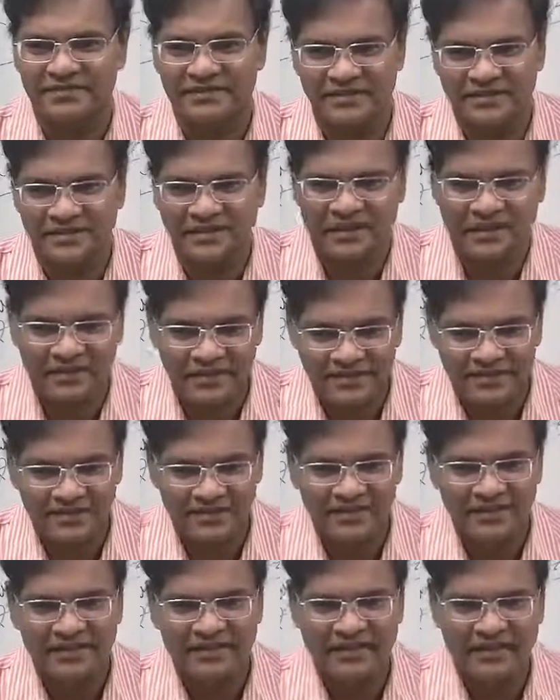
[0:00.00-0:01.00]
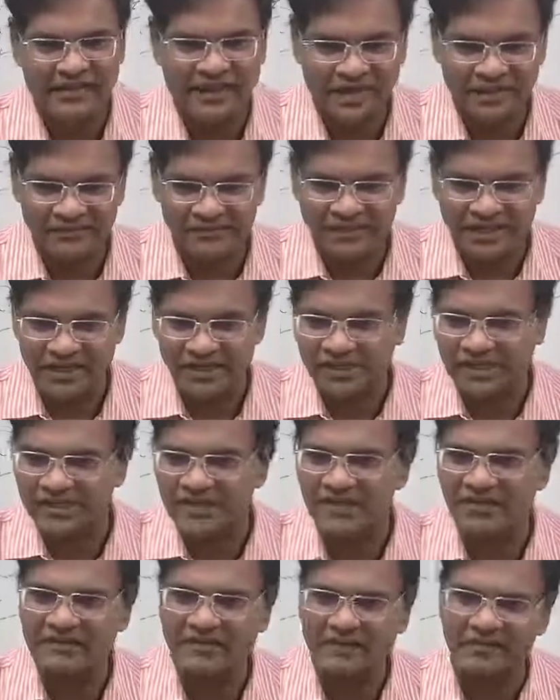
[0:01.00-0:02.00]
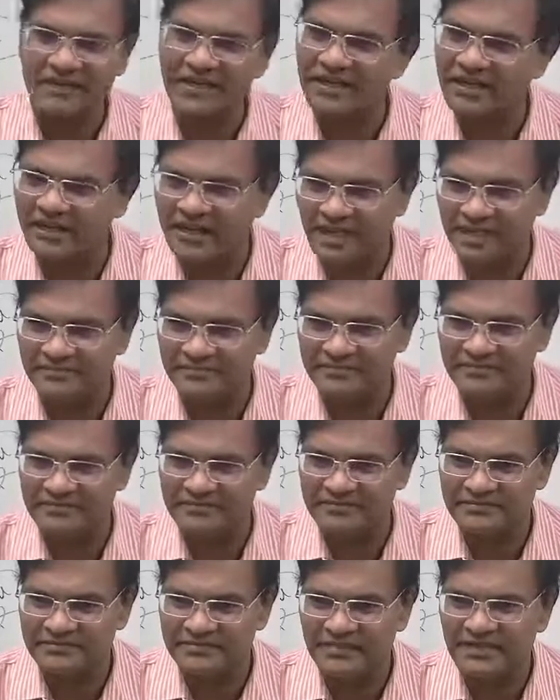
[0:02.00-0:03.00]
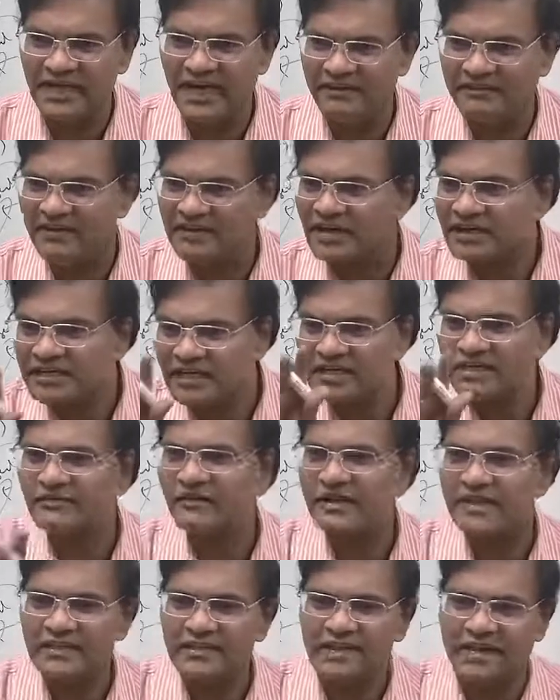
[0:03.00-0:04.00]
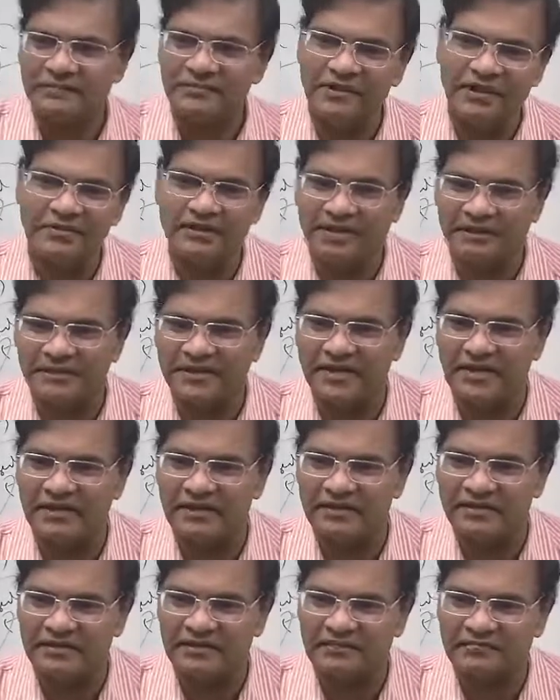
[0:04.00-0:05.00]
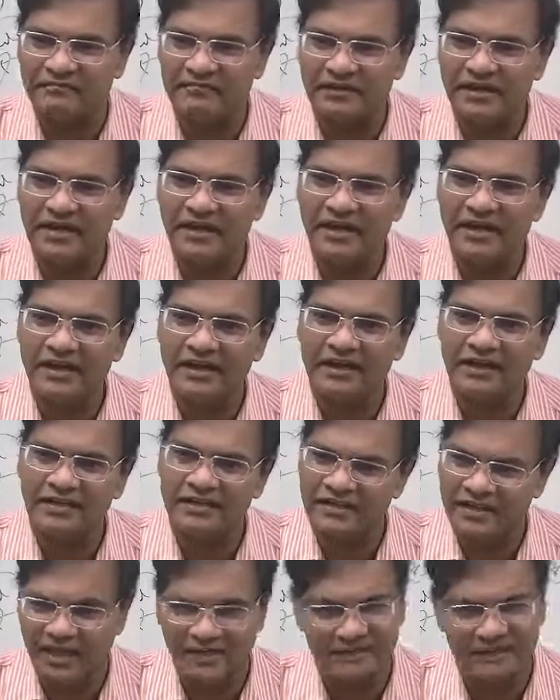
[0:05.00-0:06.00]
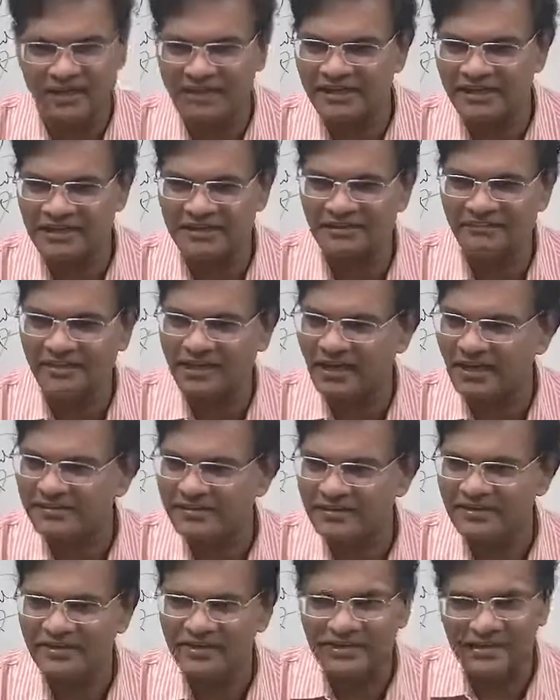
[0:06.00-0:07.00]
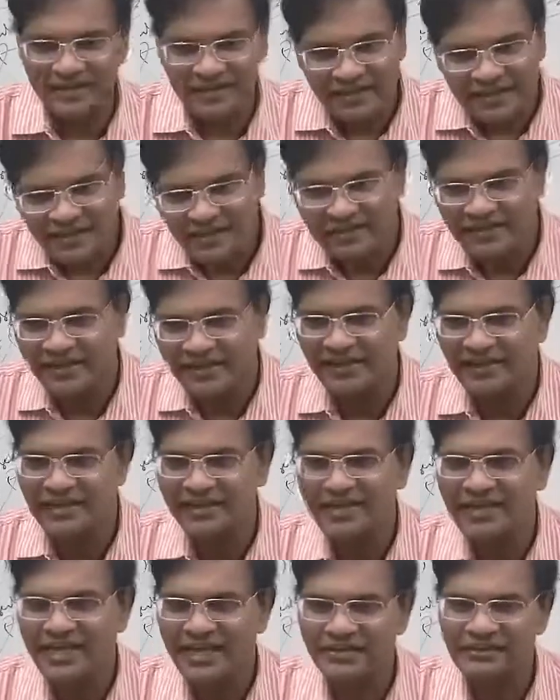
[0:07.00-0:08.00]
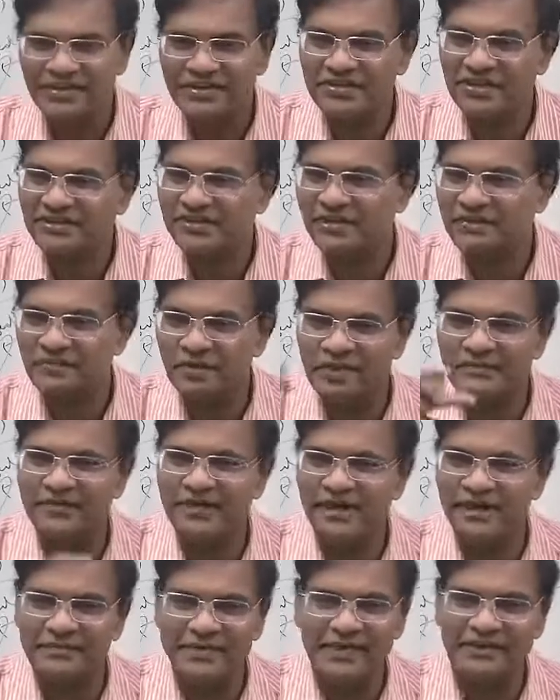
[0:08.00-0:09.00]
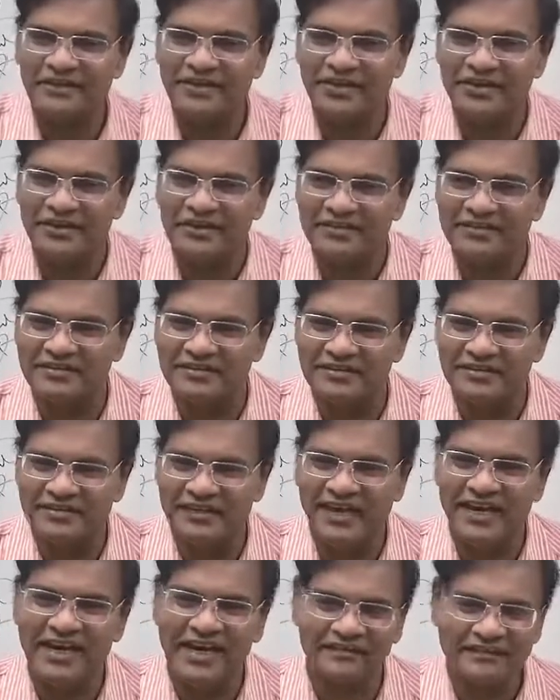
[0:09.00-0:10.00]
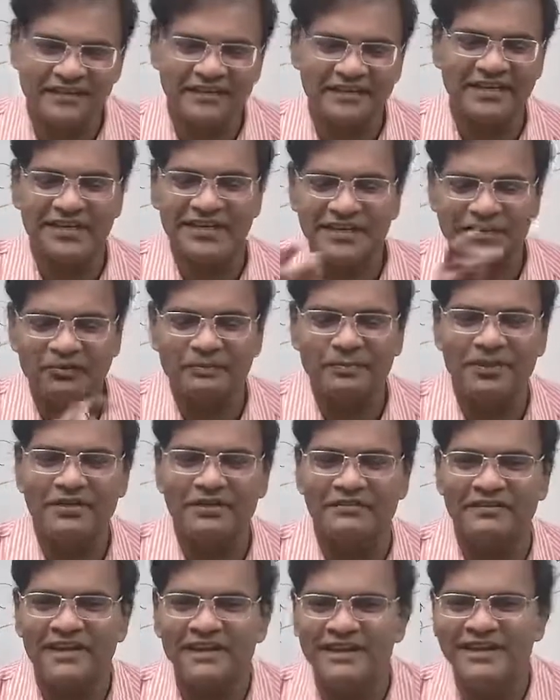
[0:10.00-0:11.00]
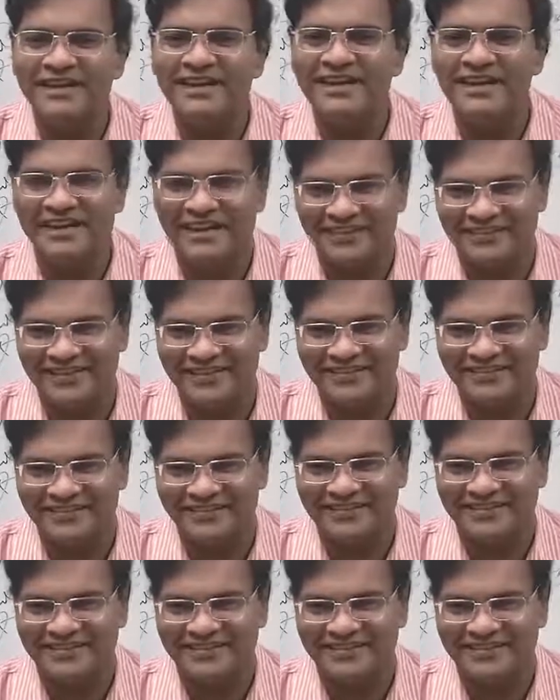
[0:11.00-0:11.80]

Right? I am saying that you have committed a crime. I will not tell you what is the crime you have committed. I will not tell you because the investigation report will not be given to you. And I will say that now prove your innocence.